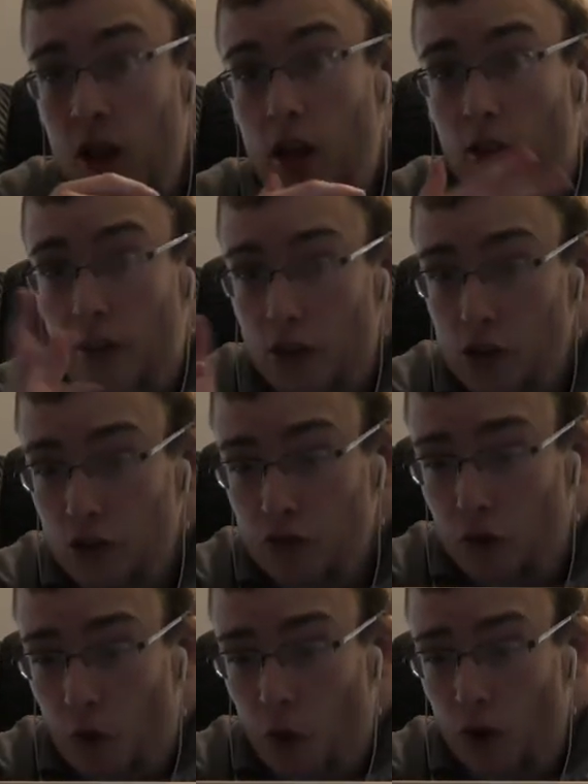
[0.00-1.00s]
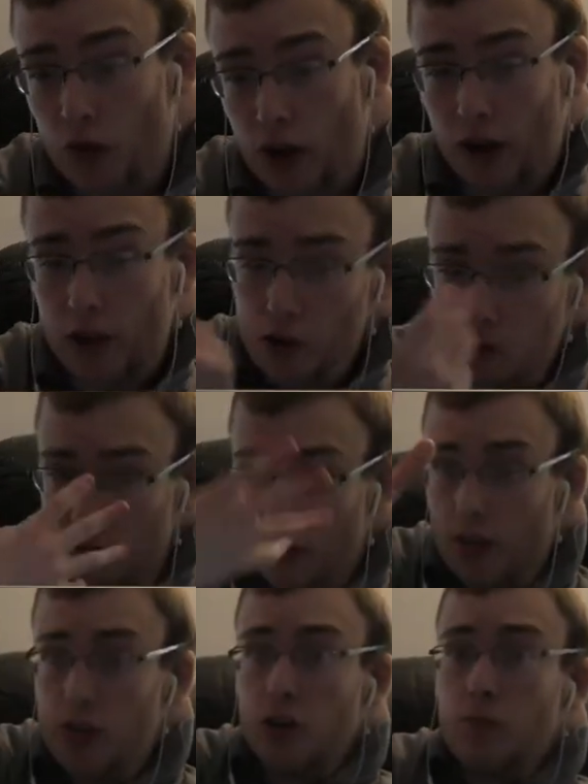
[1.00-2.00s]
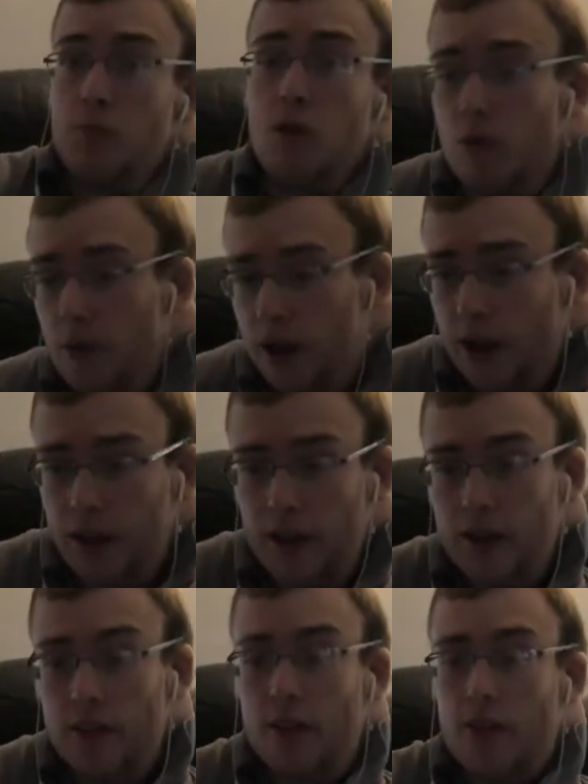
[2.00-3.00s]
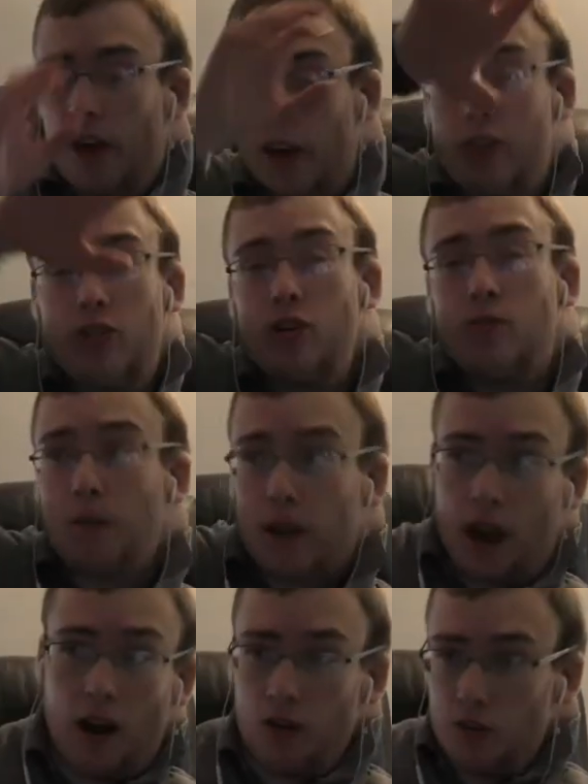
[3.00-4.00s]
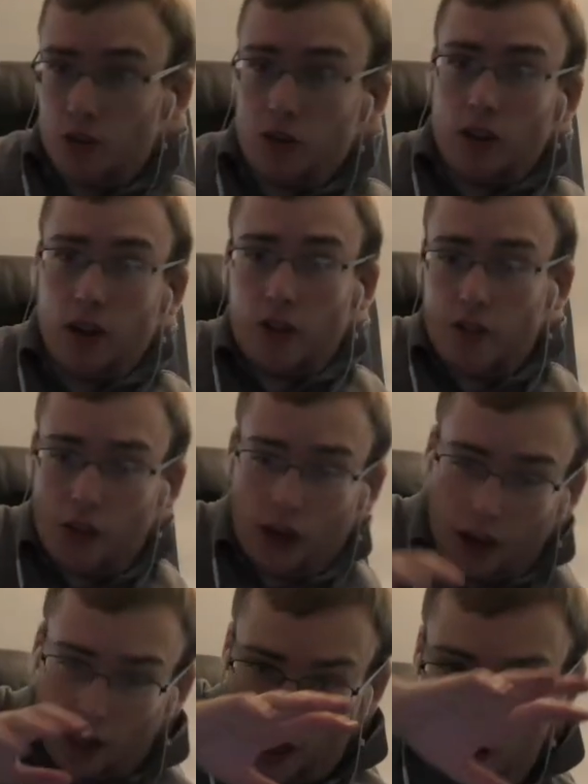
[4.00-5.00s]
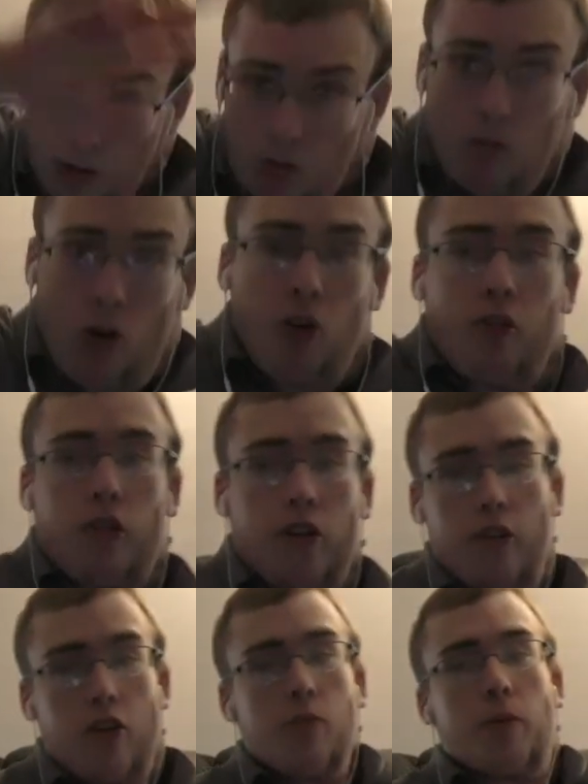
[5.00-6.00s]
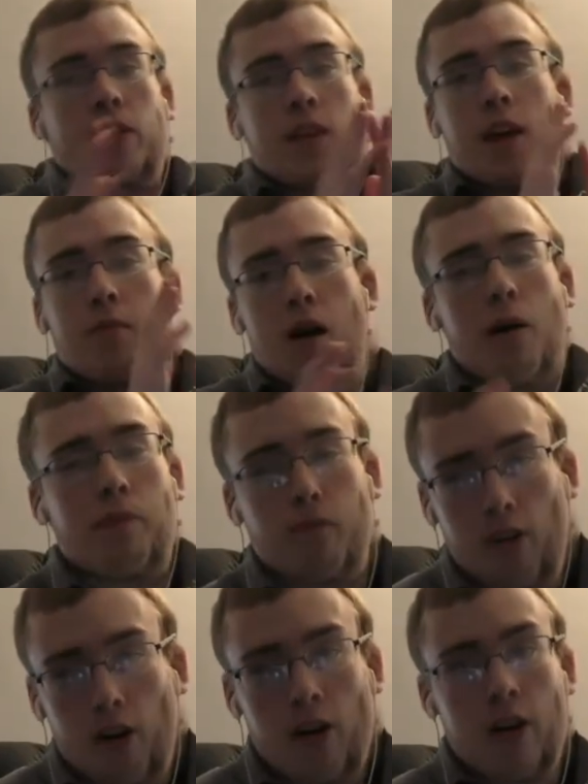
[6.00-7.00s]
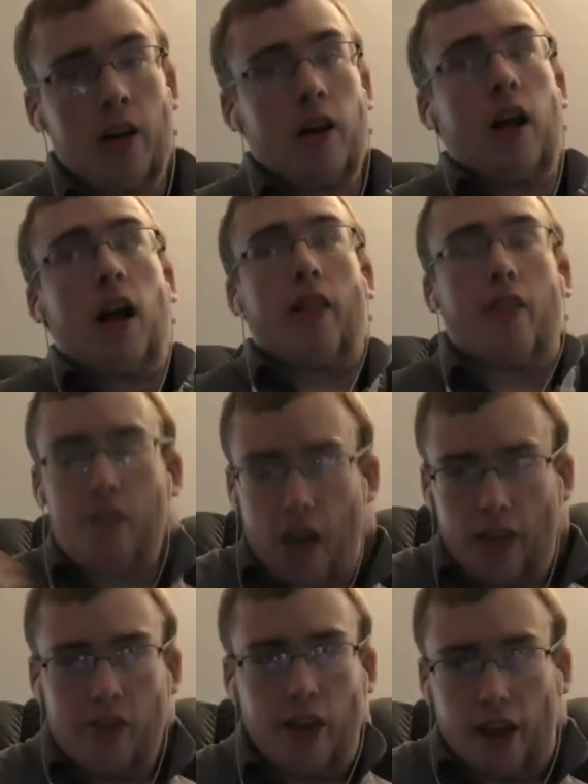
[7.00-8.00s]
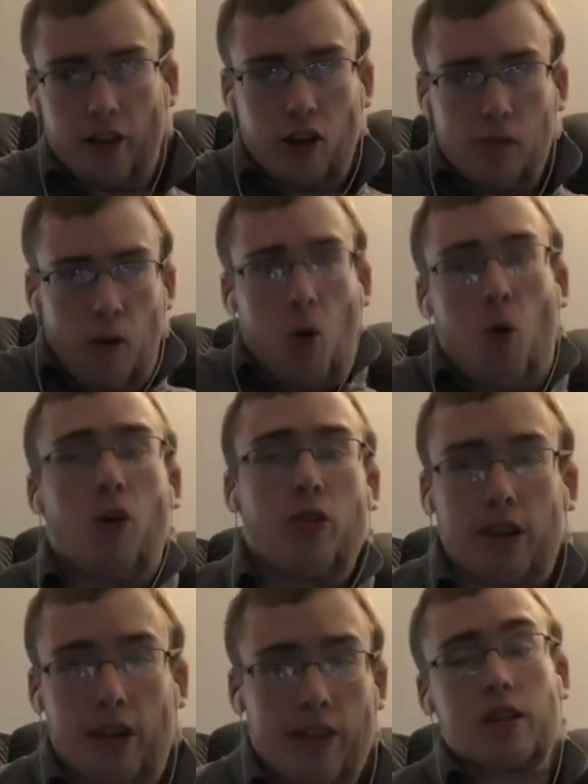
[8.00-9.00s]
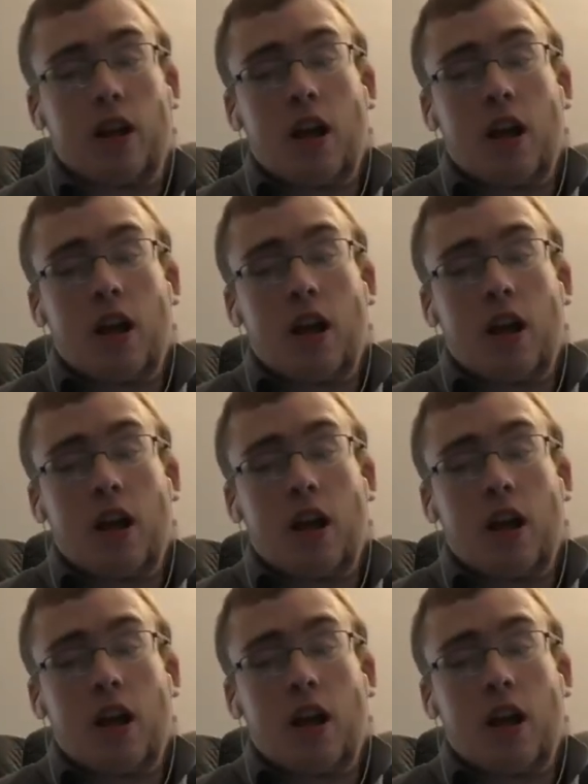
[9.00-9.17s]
Avengers 4 is like a new Avengers movie. Then they introduce the characters in a, like in reverse, like they do a team up first, and then they do the origin.